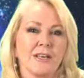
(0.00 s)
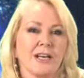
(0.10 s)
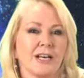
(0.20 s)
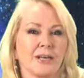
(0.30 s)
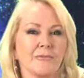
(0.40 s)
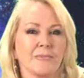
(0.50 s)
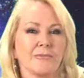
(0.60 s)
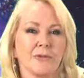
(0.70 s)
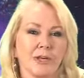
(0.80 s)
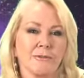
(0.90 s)
Um,
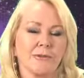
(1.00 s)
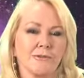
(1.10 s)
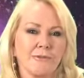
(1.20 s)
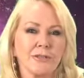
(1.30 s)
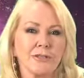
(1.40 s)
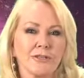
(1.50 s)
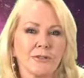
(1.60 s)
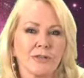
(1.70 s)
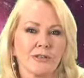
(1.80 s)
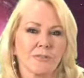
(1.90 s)
work, but first
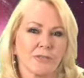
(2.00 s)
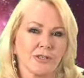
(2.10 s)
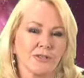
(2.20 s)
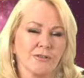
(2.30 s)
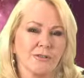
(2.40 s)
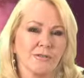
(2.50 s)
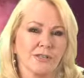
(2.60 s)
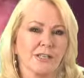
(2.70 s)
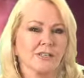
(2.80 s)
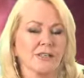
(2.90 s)
look at what you
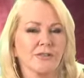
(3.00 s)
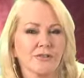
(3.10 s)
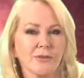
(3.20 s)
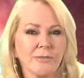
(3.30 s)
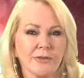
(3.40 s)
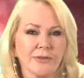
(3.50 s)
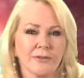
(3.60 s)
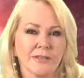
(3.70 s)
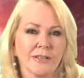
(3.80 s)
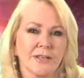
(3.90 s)
can
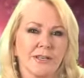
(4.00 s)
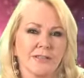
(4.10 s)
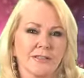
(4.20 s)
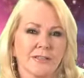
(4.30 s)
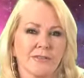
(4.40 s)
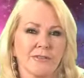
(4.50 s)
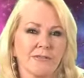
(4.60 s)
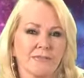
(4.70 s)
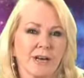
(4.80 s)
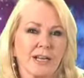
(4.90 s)
contribute so
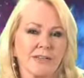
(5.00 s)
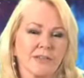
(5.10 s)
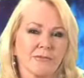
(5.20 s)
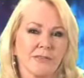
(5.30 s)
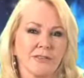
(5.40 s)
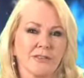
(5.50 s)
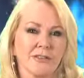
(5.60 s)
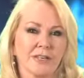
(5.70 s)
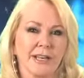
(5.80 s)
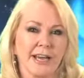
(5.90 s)
uh, rather than what you
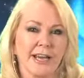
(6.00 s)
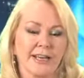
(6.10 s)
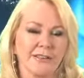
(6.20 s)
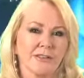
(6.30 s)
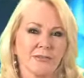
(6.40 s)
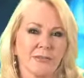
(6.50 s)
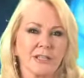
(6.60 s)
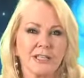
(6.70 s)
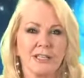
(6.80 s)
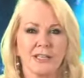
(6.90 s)
can gain, so you
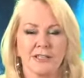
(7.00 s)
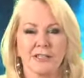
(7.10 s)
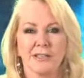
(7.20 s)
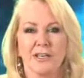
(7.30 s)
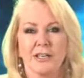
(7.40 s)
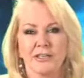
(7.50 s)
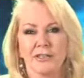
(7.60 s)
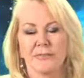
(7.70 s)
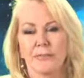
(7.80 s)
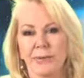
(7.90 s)
really need to
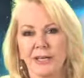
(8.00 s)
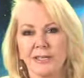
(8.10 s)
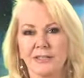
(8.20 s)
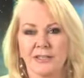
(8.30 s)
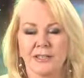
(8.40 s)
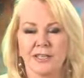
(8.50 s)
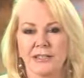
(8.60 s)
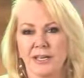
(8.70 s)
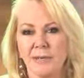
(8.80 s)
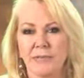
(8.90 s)
just balance
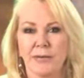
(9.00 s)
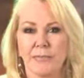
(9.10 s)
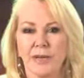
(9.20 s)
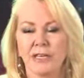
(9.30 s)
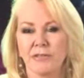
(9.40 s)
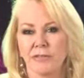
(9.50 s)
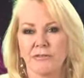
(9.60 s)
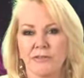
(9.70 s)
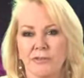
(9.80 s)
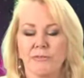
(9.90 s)
things up and make sure
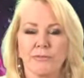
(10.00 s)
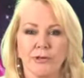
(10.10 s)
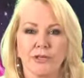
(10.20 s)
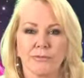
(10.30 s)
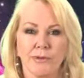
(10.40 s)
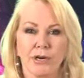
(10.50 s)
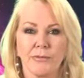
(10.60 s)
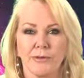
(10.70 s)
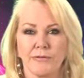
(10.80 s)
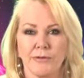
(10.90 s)
it's worthwhile
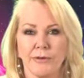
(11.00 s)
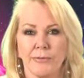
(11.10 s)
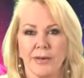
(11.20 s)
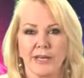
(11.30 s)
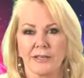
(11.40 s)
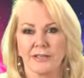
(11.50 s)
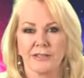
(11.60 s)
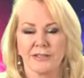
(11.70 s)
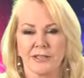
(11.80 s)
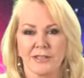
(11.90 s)
before you make
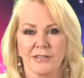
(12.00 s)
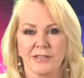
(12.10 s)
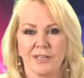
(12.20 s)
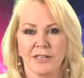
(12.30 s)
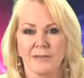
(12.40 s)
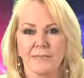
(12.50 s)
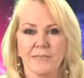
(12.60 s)
decisions there.